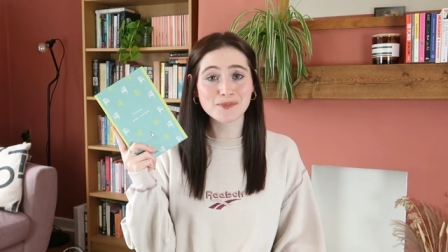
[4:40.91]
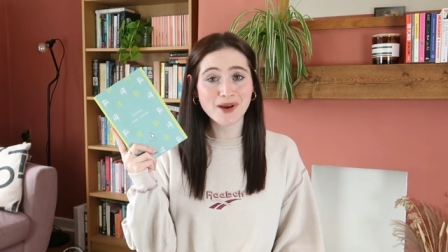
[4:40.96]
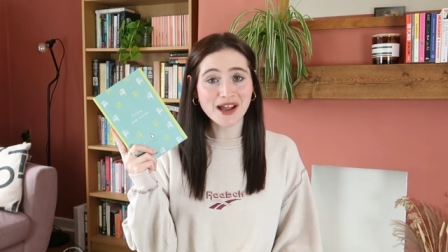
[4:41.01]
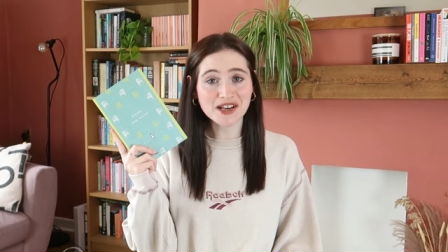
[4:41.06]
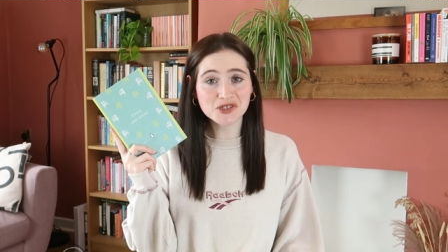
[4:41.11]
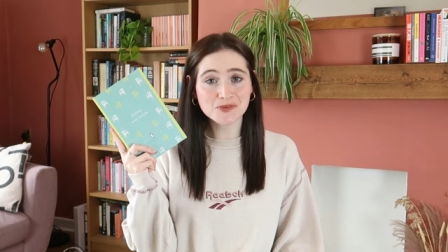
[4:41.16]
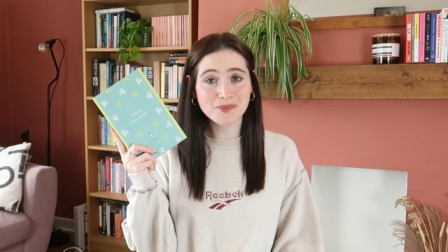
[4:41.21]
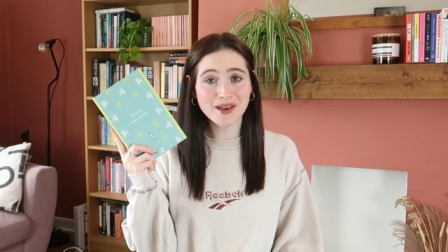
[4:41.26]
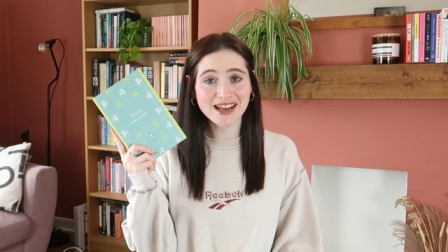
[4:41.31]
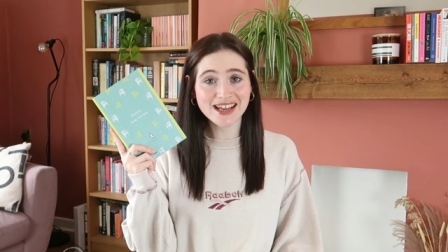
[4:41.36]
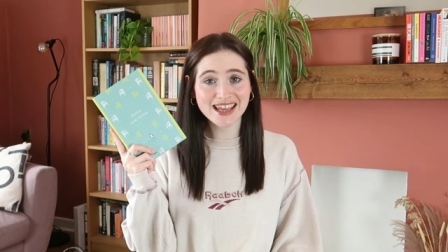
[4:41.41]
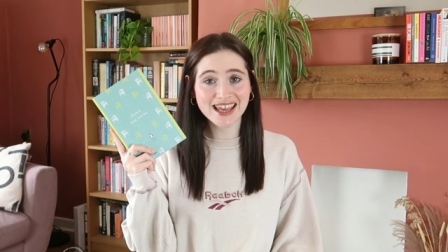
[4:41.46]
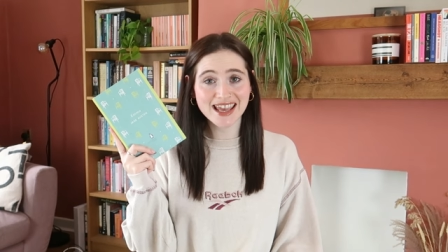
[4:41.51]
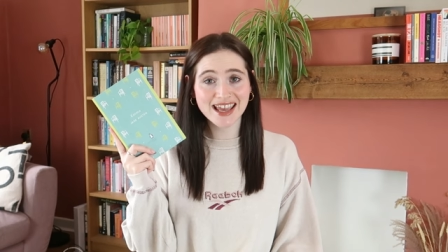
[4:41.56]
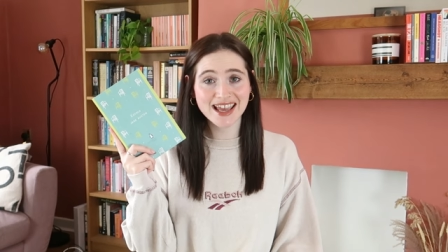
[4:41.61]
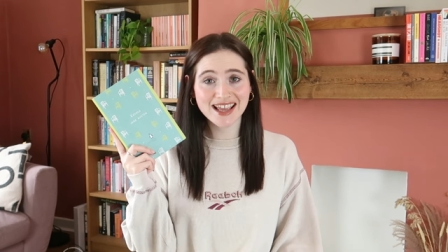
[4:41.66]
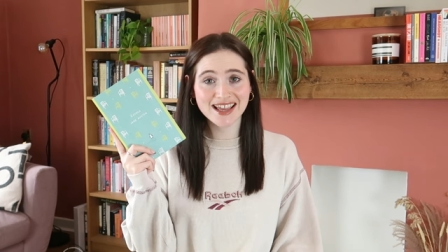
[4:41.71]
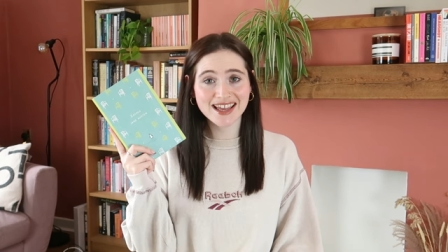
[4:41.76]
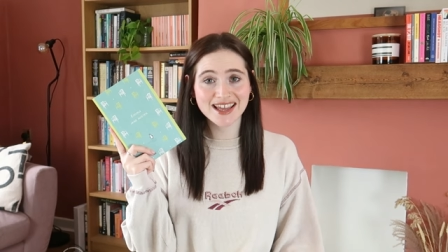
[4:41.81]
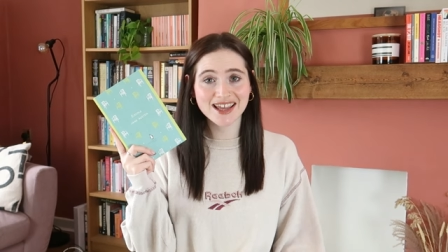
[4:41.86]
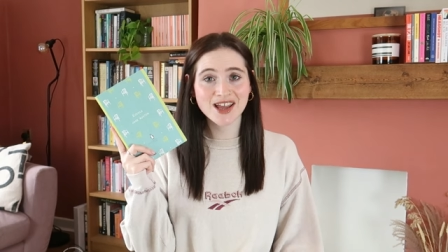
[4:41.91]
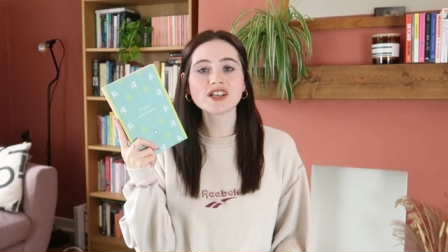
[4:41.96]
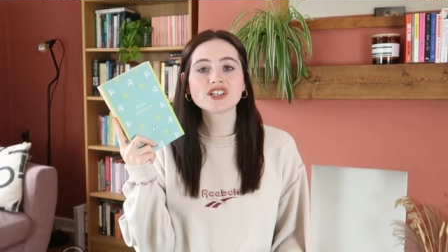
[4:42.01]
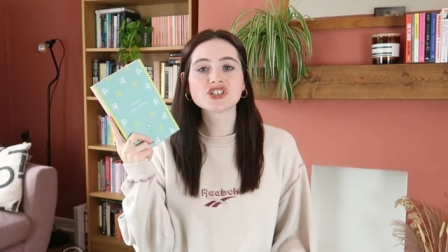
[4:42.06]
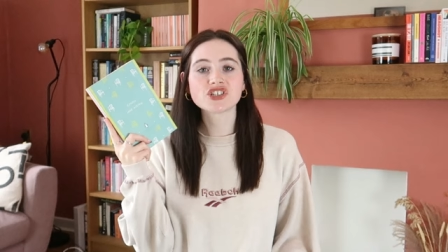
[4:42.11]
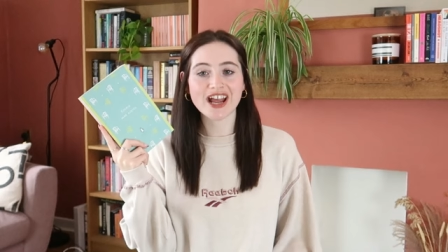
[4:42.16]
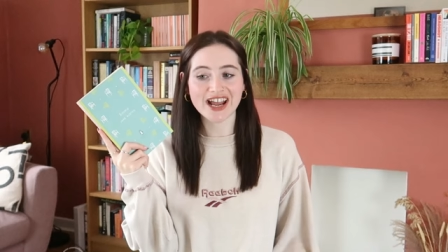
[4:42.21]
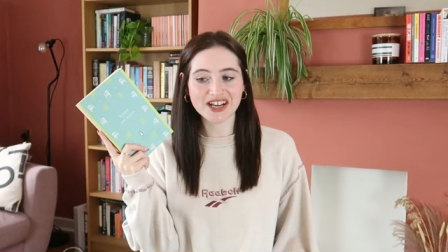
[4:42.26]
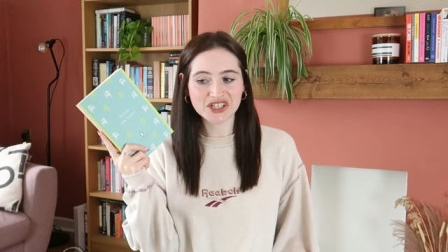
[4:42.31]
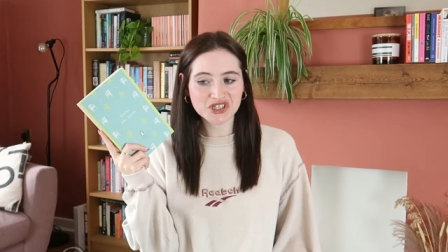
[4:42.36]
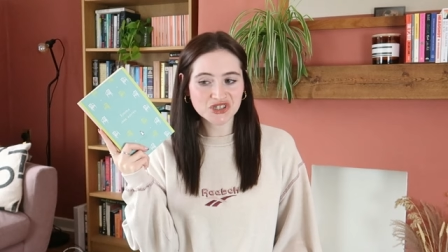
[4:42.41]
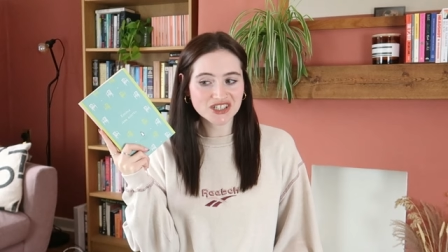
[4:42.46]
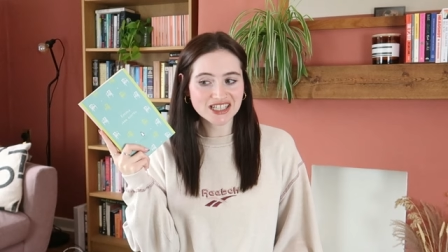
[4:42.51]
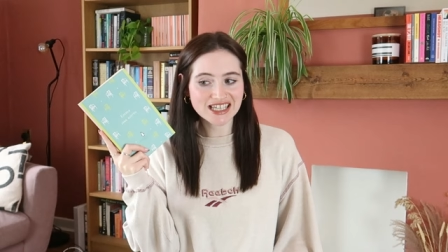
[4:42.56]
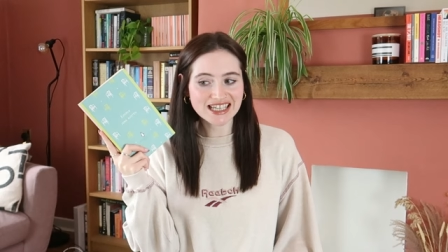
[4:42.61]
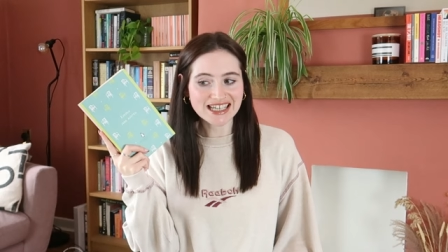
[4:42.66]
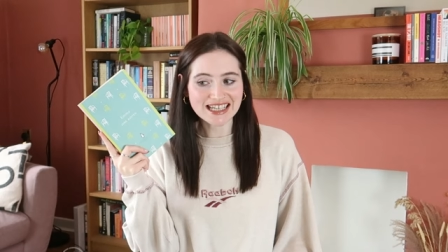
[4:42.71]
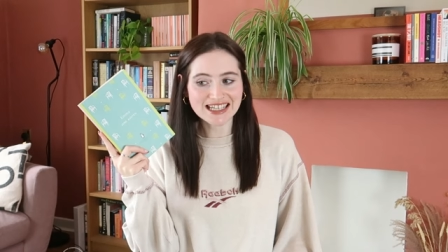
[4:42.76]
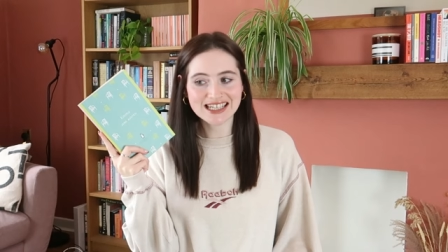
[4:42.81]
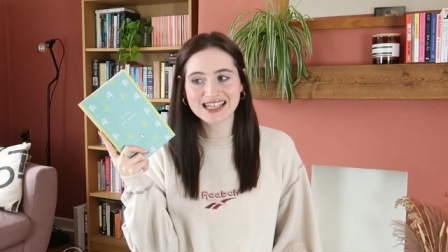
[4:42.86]
matchmaking, which
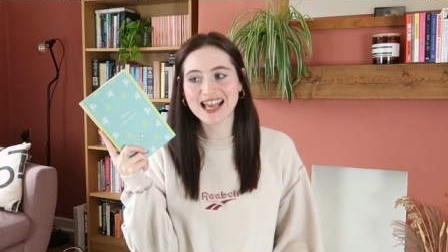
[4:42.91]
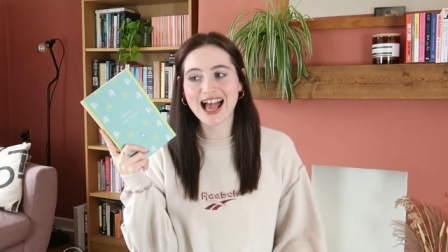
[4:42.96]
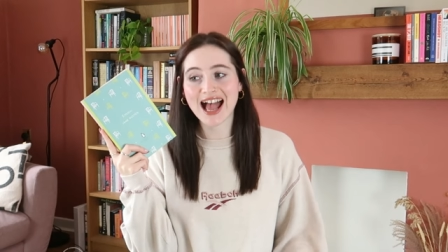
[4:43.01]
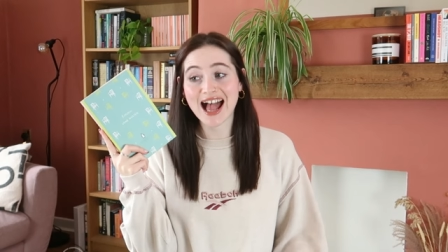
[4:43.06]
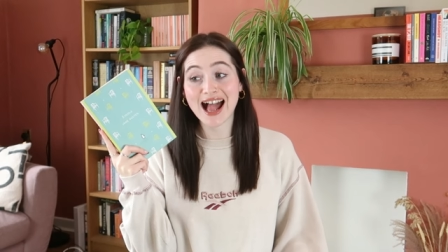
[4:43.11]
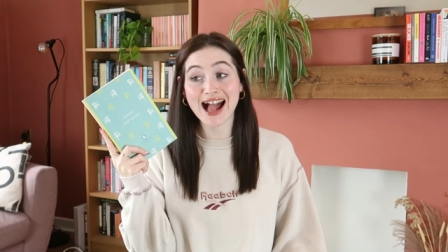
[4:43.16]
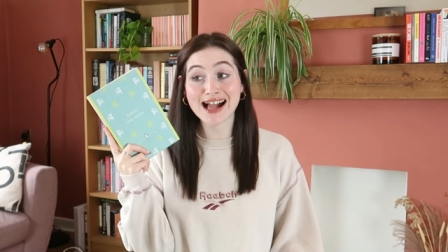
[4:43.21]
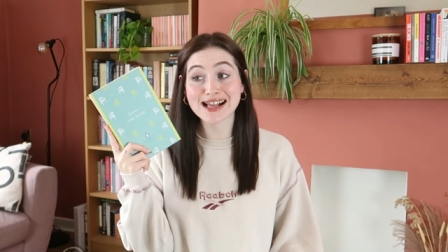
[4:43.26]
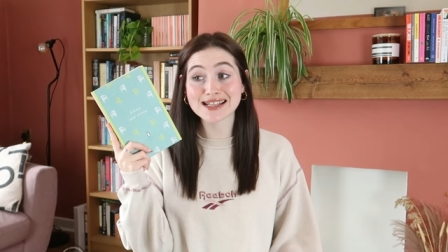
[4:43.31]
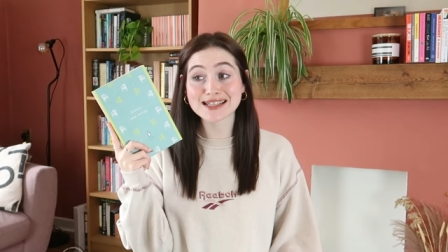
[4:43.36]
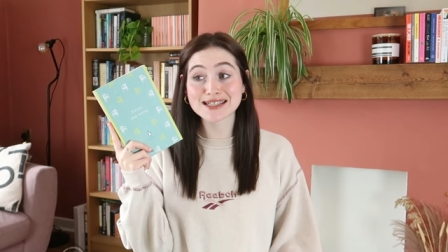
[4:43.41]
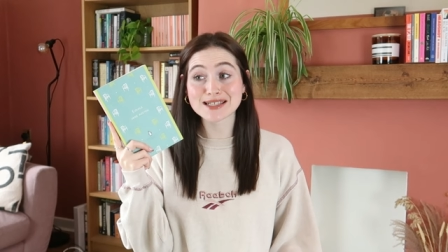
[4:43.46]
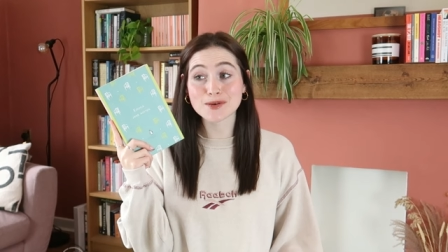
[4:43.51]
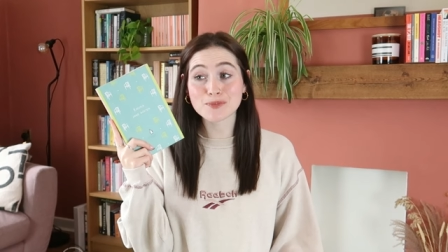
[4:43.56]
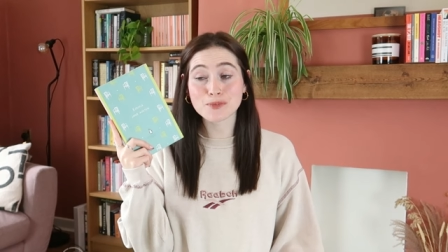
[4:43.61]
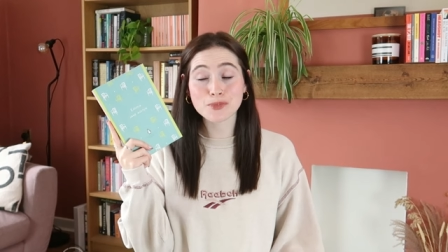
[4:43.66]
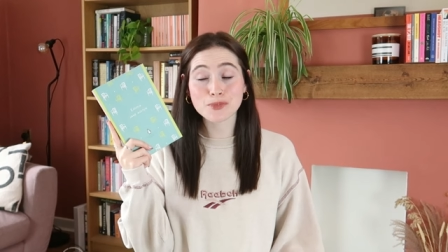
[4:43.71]
naturally has